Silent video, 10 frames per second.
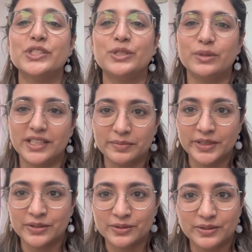Do let
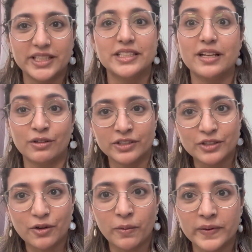me know down in the
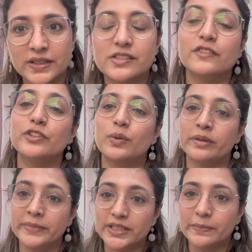comments if you
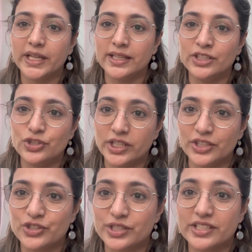want me to make any
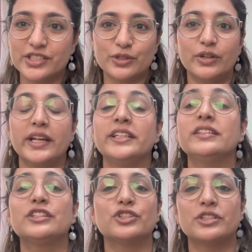changes or any
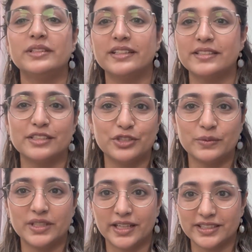additional things that you
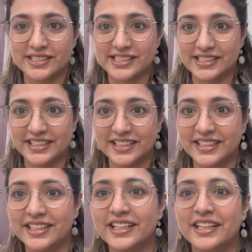would like to
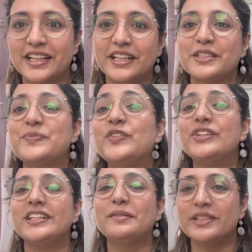see. It's
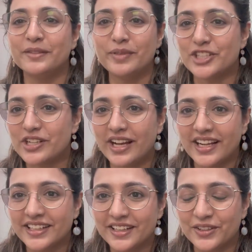really been a pleasure
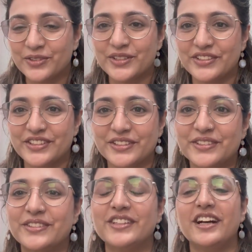hanging out with
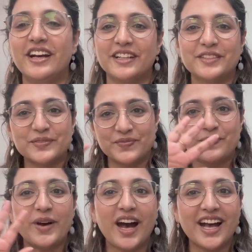
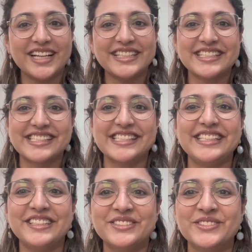you. Bye.
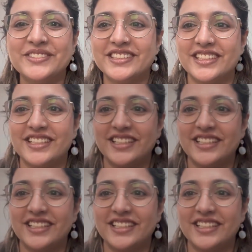See you.